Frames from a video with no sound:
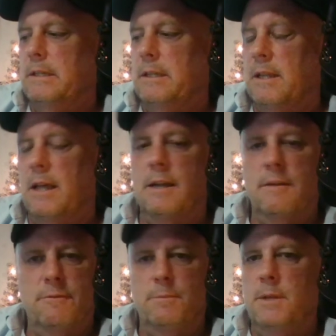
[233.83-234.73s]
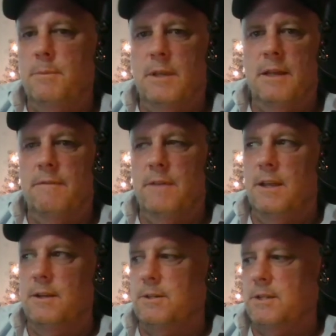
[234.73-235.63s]
A lot of different people. Ann
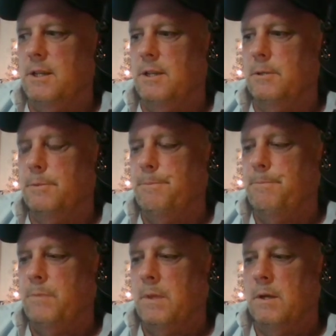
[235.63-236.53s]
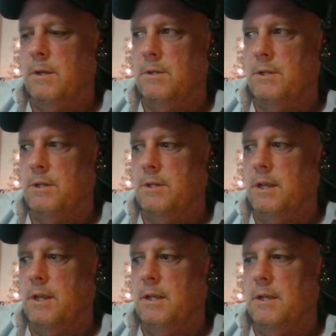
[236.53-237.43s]
Vandersteel. She's
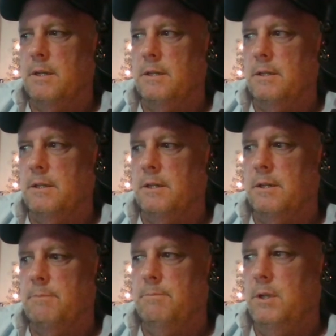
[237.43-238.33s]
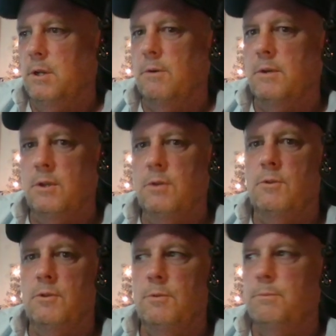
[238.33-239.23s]
a
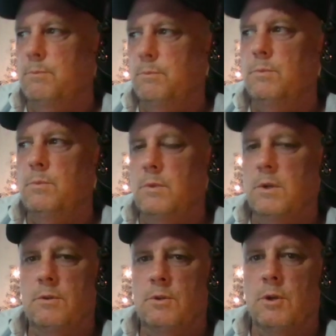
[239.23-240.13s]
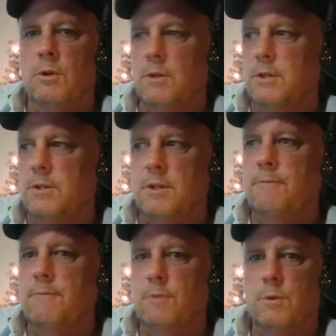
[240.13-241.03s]
YouTube journalist,
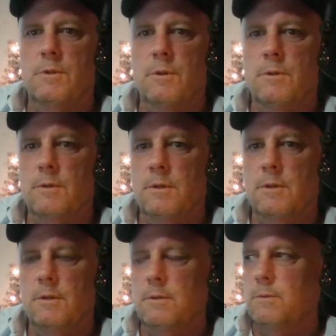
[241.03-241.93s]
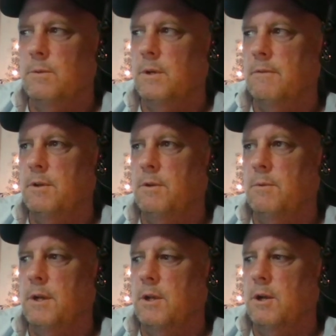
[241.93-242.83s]
influencer, whatever you
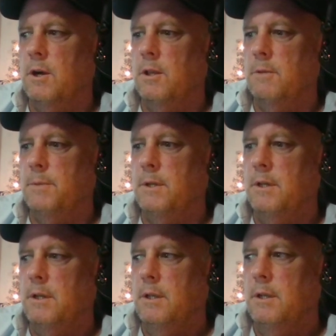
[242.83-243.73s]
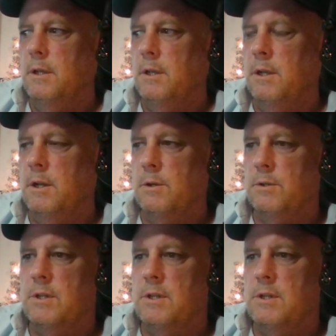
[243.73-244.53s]
want to call it. But, she's